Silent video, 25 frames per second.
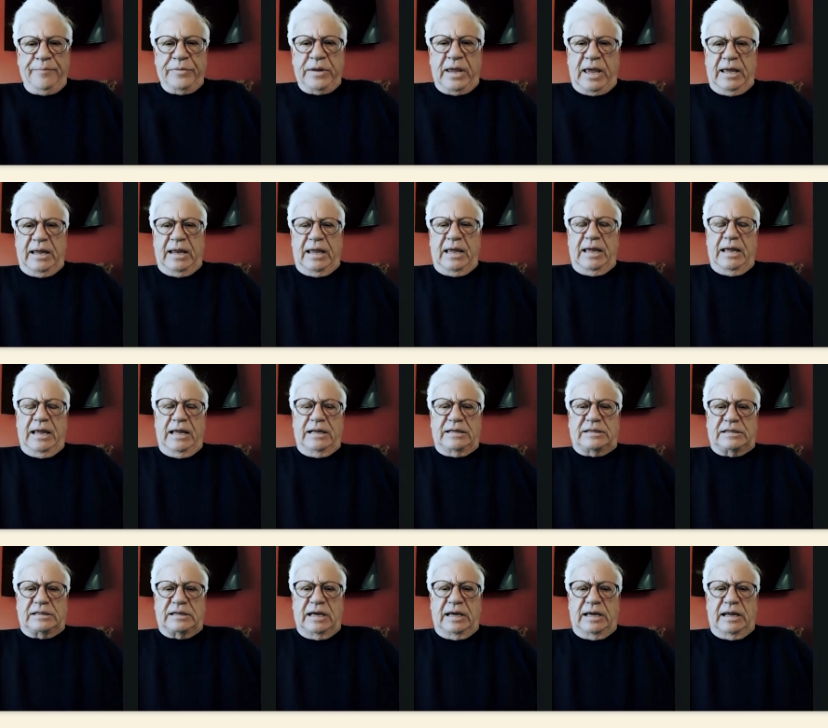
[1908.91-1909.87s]

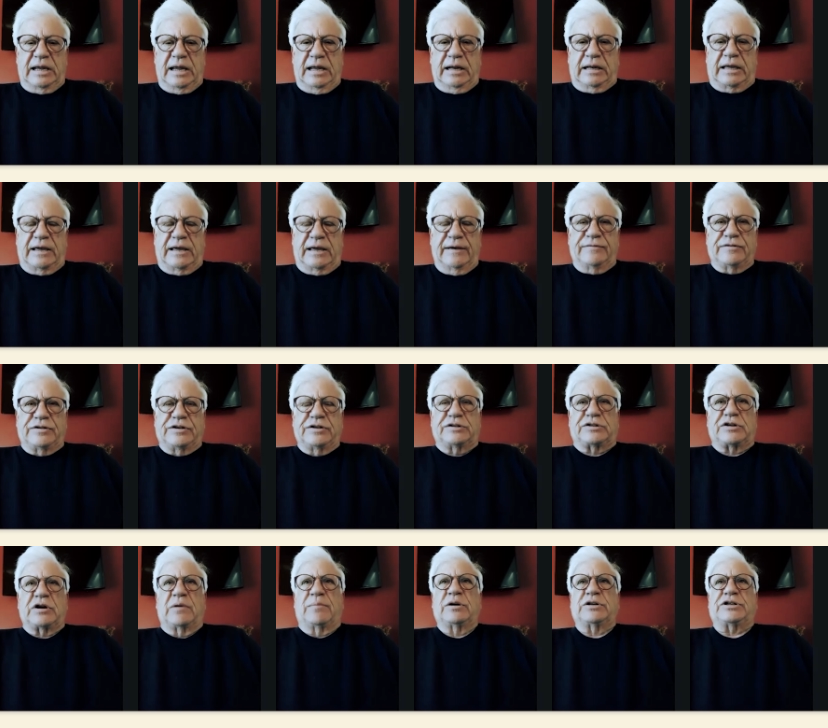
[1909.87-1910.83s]
It gives you
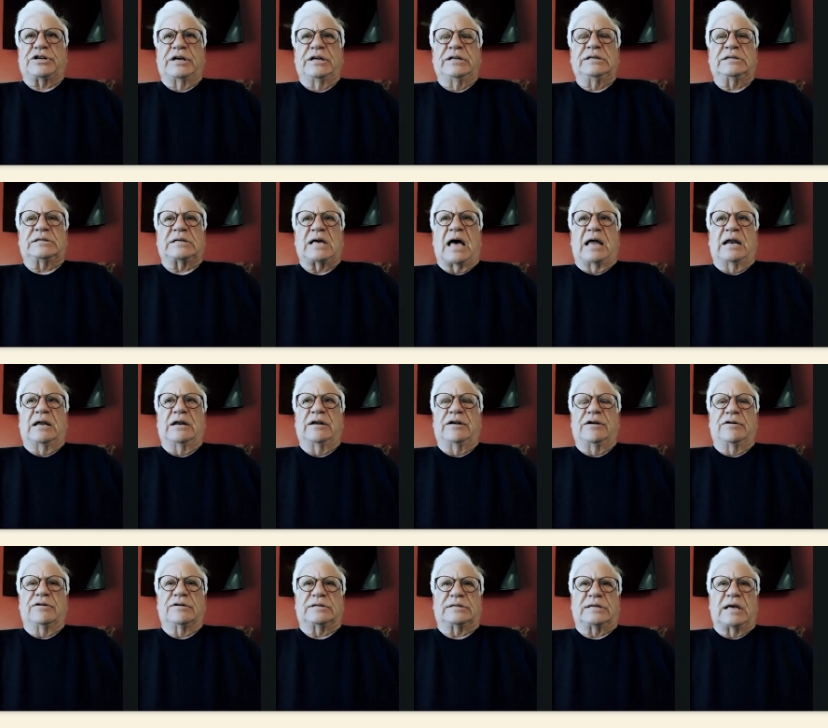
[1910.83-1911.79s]
so much insight into
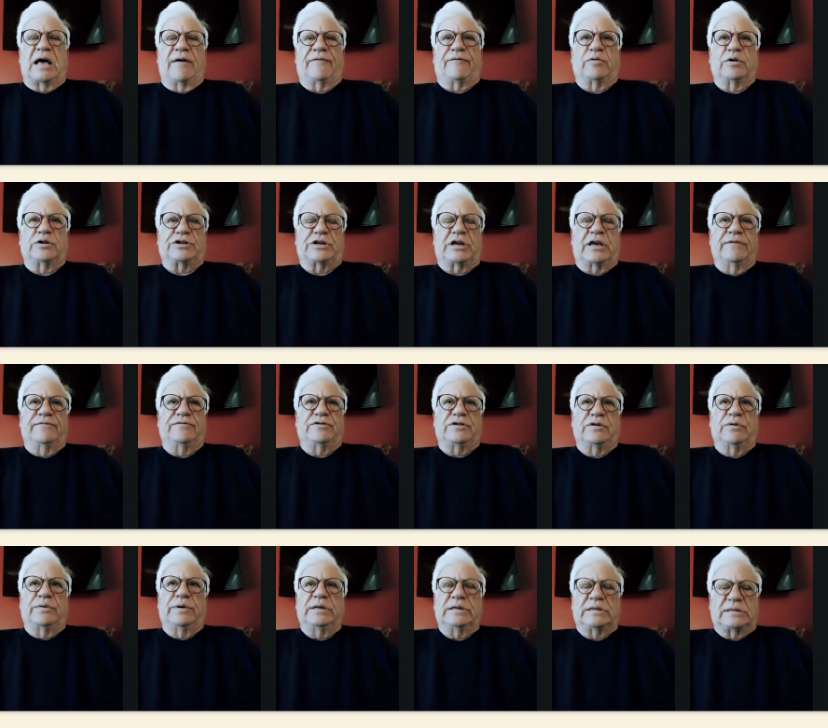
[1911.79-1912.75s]
yourself, which gives
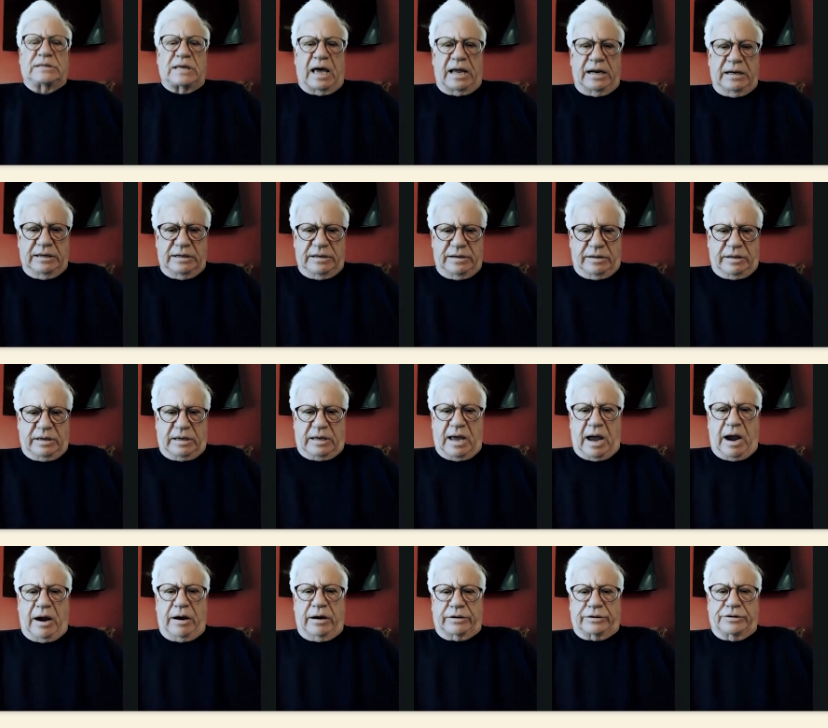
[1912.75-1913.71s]
you insight into the
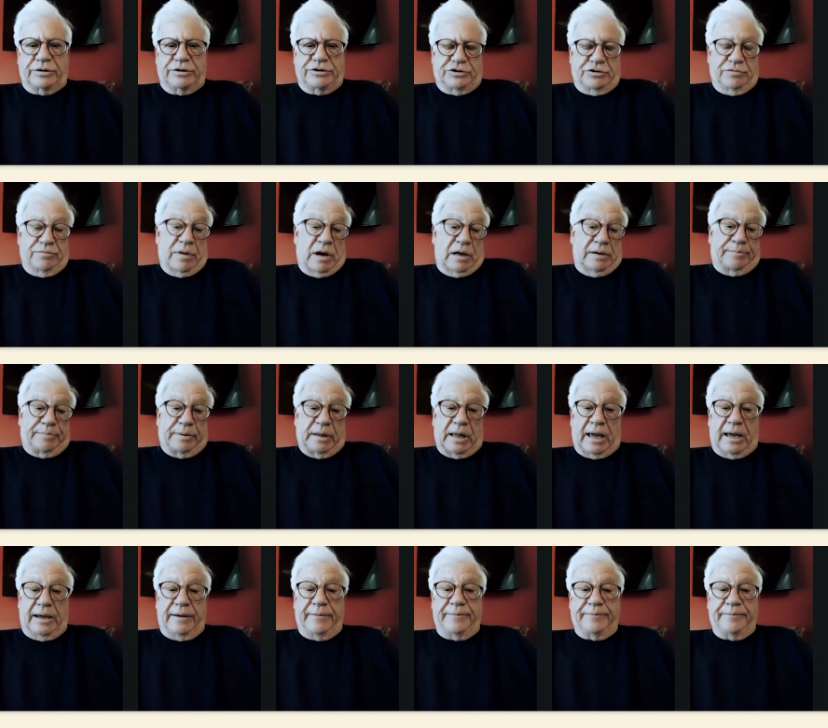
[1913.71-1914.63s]
characters you might play.